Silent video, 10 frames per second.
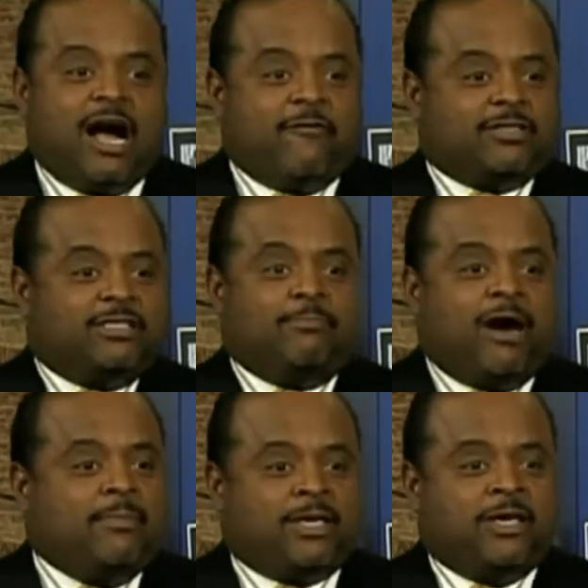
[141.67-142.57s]
conferences and
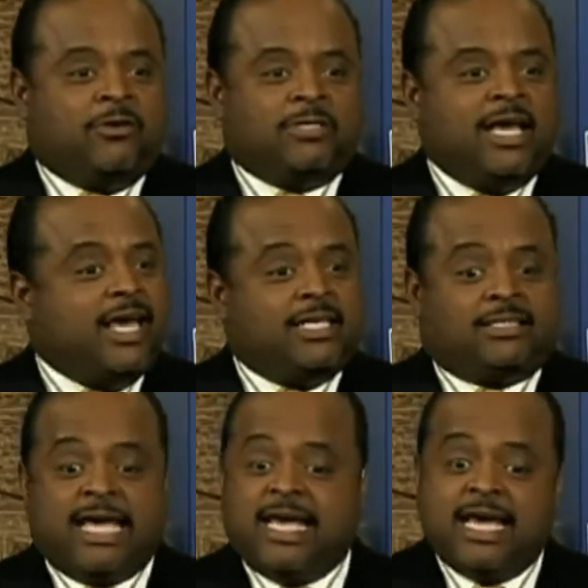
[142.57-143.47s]
barbecues and
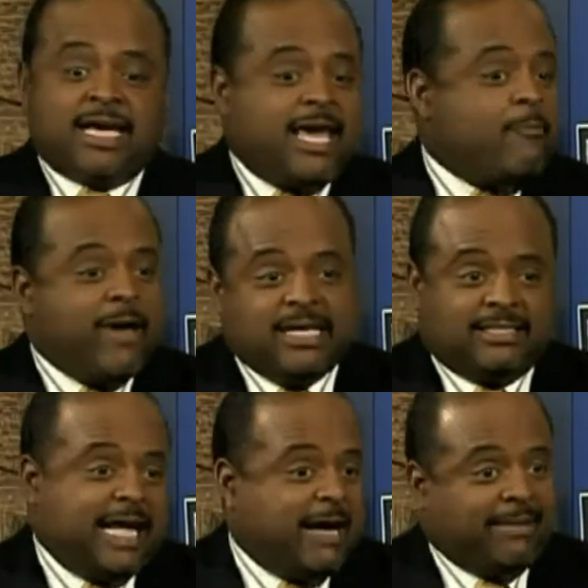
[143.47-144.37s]
say, "Can we
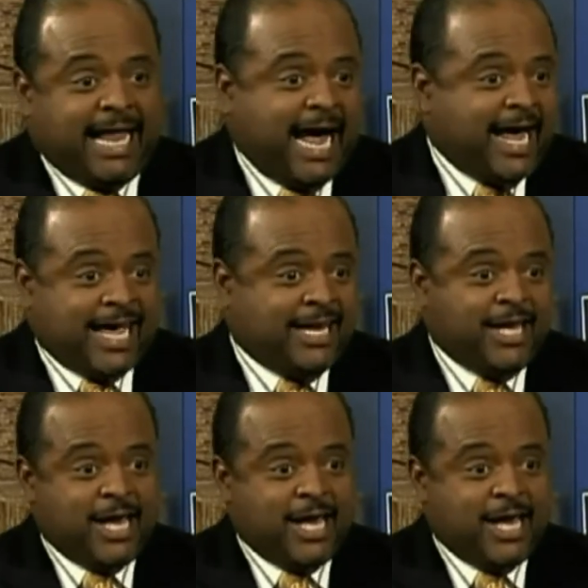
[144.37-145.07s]
stop lying